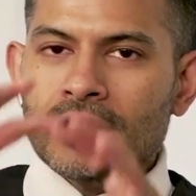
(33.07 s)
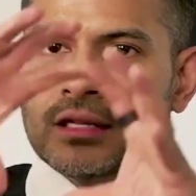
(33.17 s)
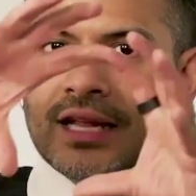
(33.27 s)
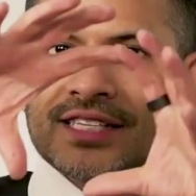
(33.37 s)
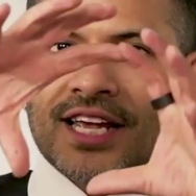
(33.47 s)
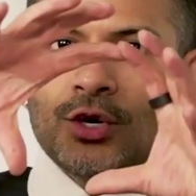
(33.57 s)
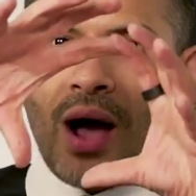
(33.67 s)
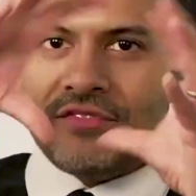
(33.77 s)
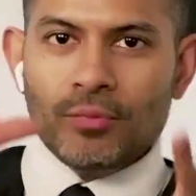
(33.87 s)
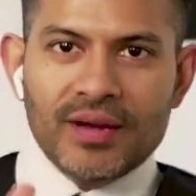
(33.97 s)
let's say you
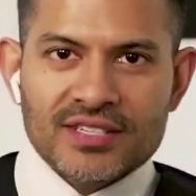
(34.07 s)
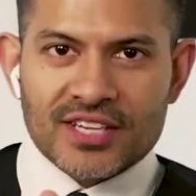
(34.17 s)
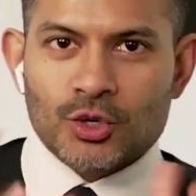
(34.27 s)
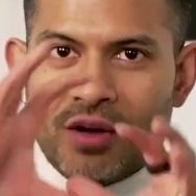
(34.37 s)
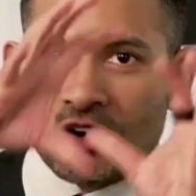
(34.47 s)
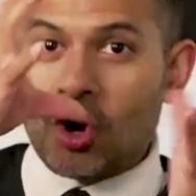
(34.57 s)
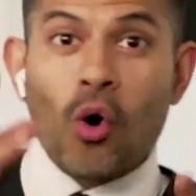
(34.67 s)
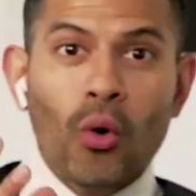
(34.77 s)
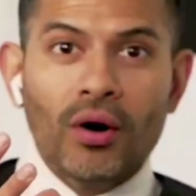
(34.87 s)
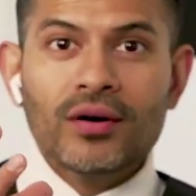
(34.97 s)
have your business, you have your
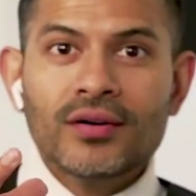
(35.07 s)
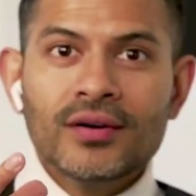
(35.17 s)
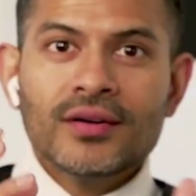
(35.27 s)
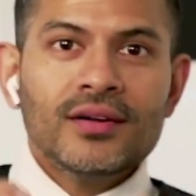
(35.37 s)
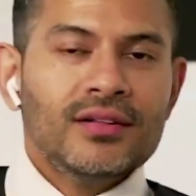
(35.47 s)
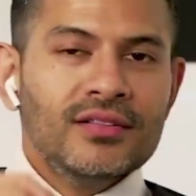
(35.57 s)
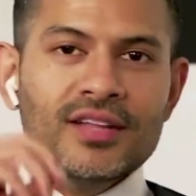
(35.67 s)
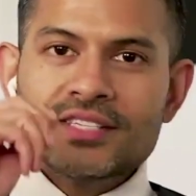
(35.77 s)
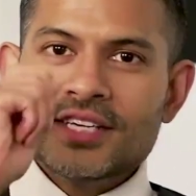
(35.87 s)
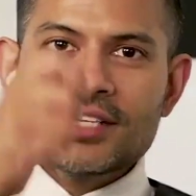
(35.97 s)
core.
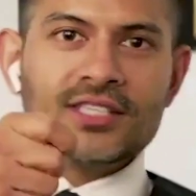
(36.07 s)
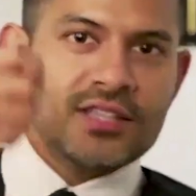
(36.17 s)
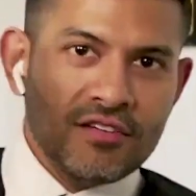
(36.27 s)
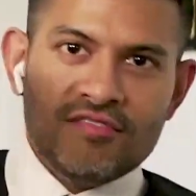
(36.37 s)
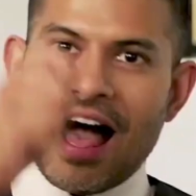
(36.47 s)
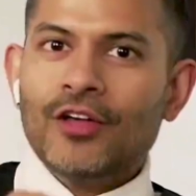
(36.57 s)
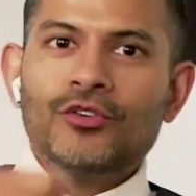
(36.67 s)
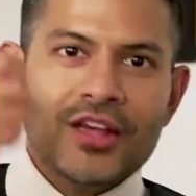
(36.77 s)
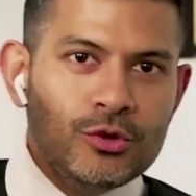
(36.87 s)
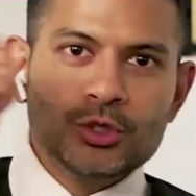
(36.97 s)
This is the value
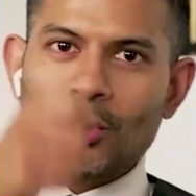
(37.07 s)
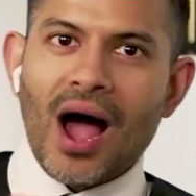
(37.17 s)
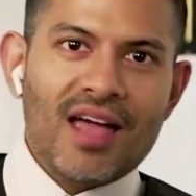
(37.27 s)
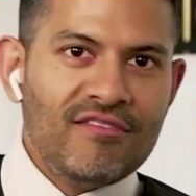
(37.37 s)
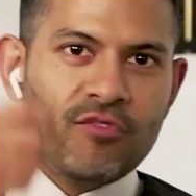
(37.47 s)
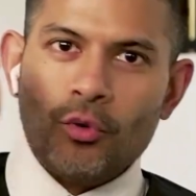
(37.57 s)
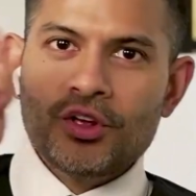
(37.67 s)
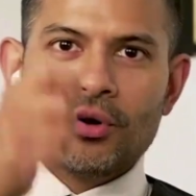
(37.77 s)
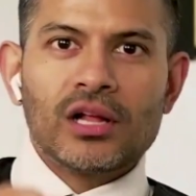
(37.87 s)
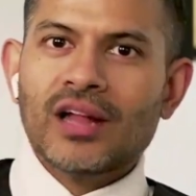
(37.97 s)
that you drive for
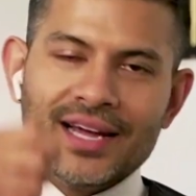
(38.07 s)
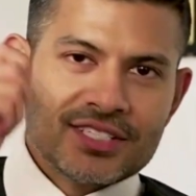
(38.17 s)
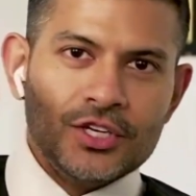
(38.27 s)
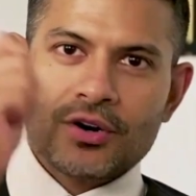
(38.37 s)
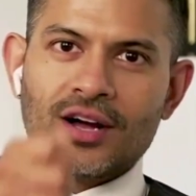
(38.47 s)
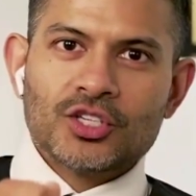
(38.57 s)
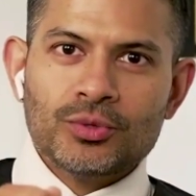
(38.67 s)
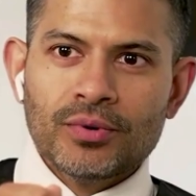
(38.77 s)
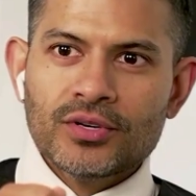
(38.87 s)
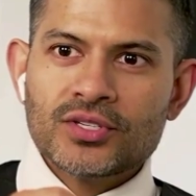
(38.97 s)
your clients and your
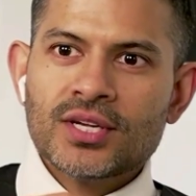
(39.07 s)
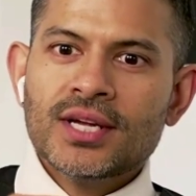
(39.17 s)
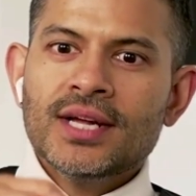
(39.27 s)
customers.